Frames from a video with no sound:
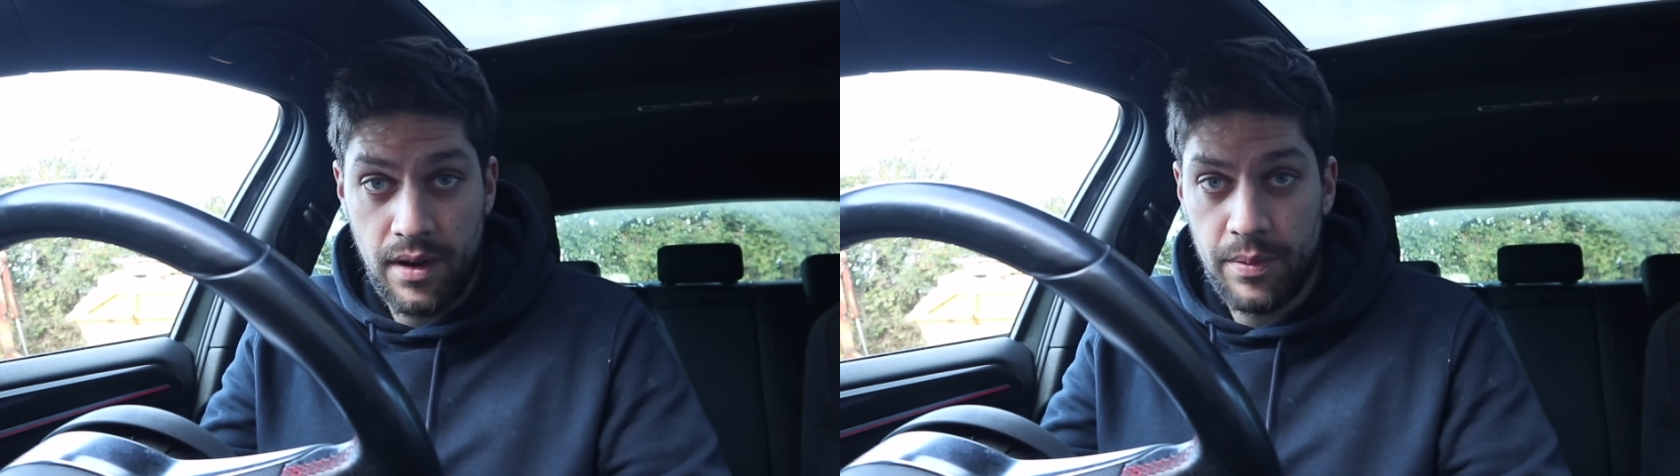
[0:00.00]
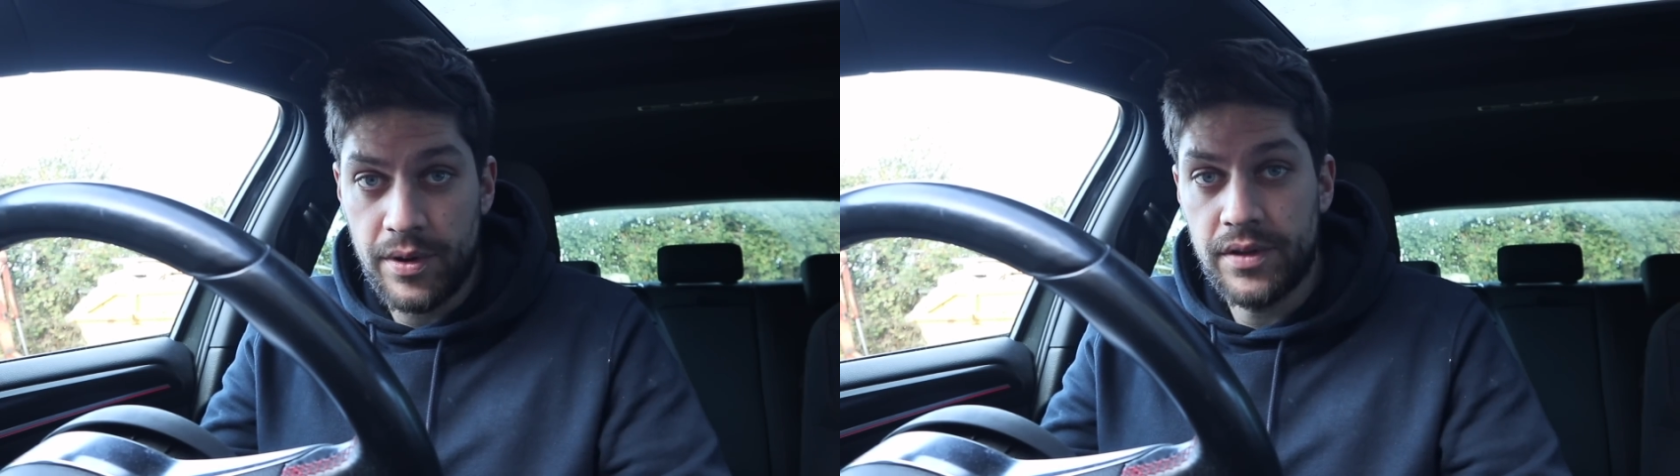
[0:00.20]

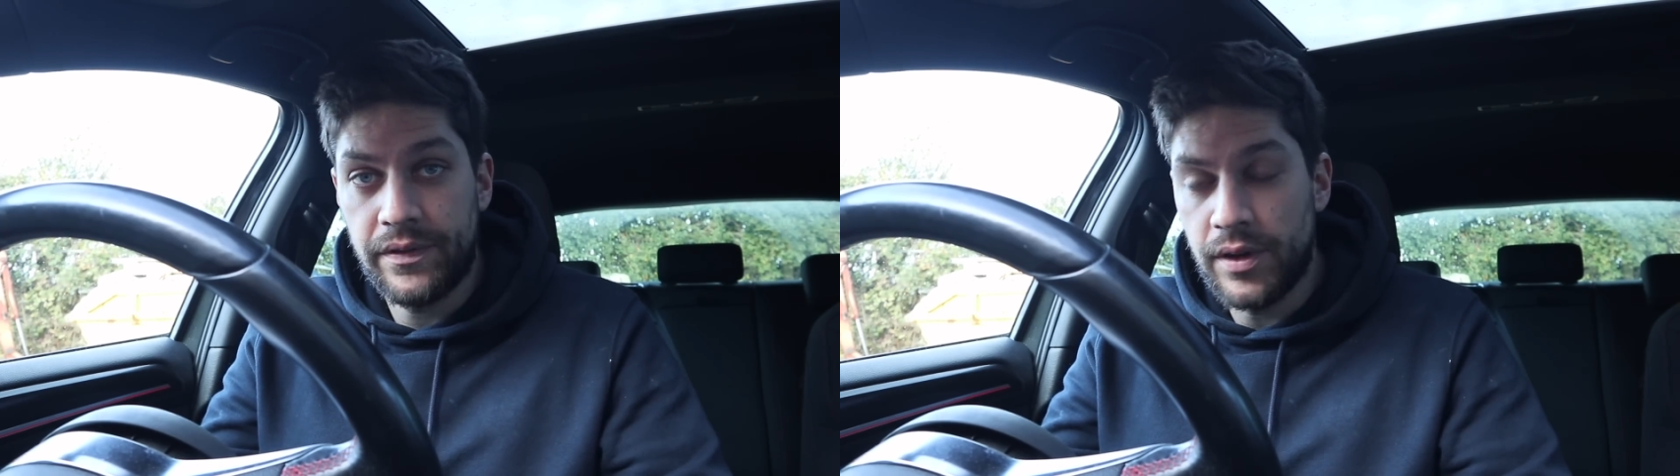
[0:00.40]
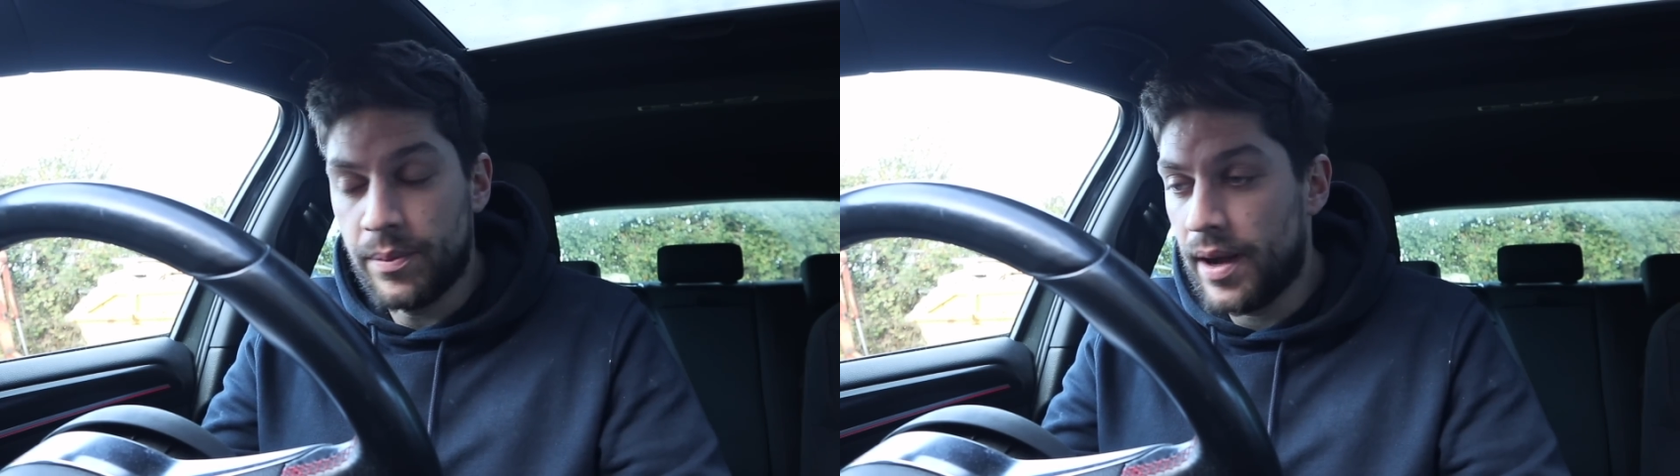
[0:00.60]
high pressure
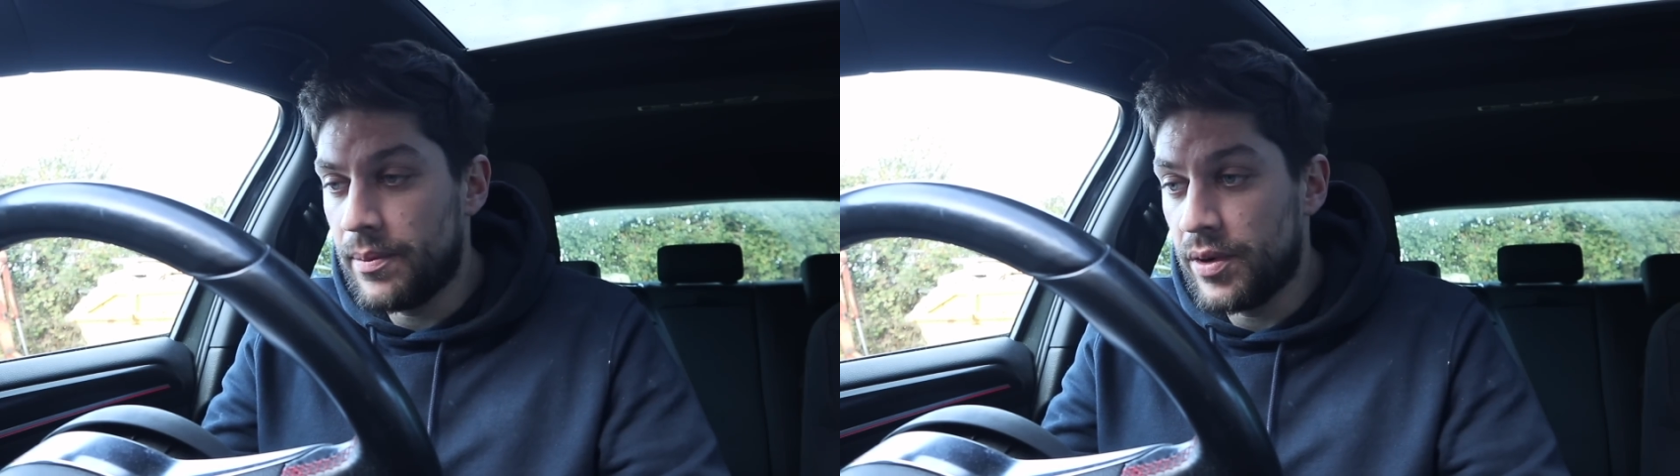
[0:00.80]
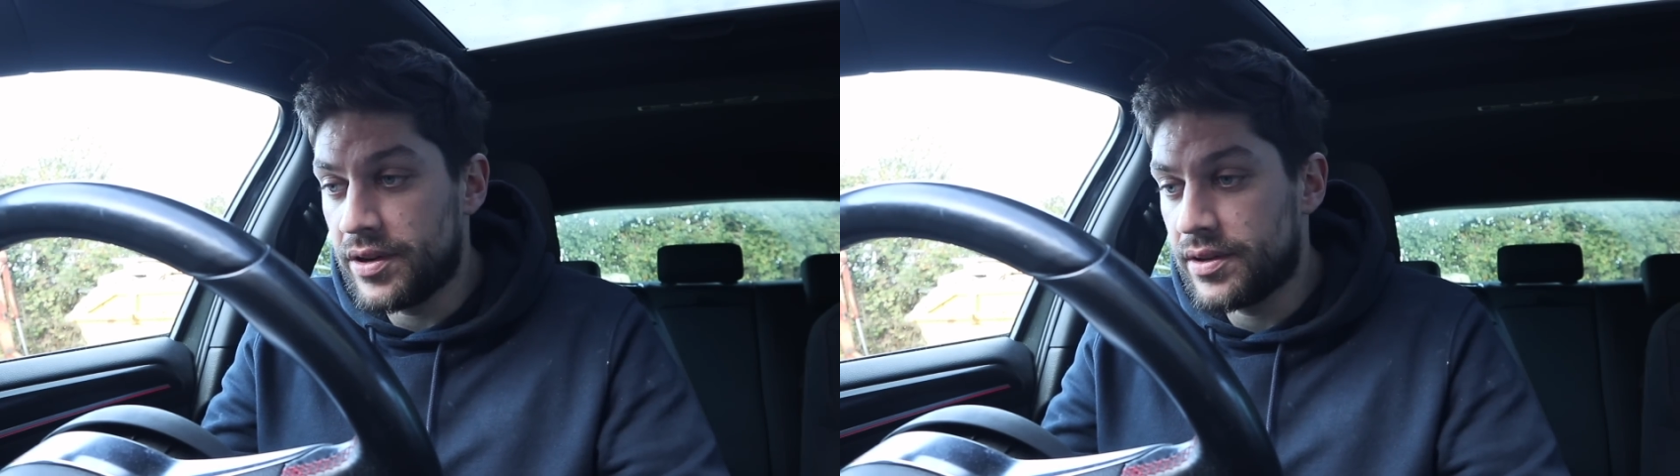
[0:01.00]
fuel
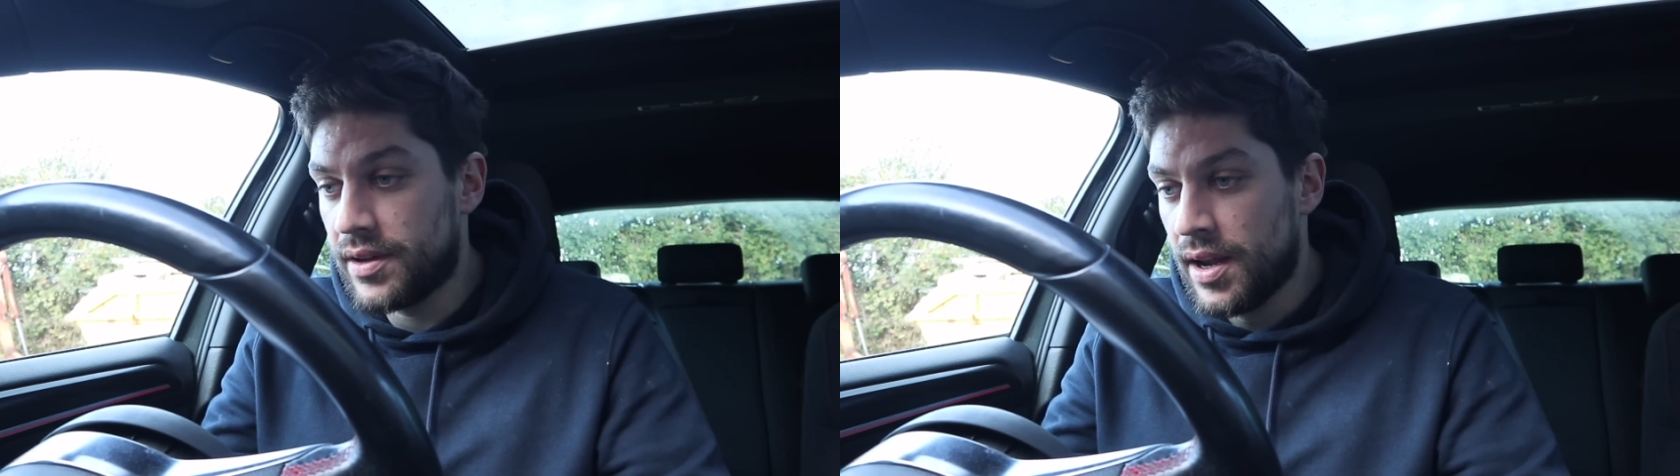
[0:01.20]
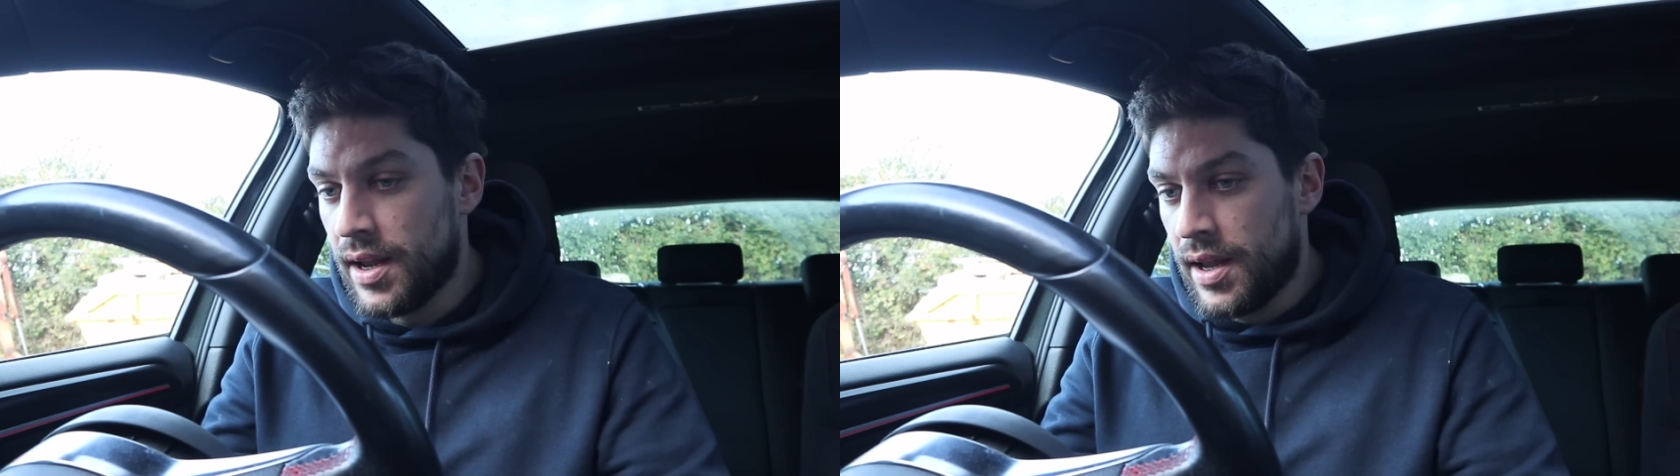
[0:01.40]
pump, which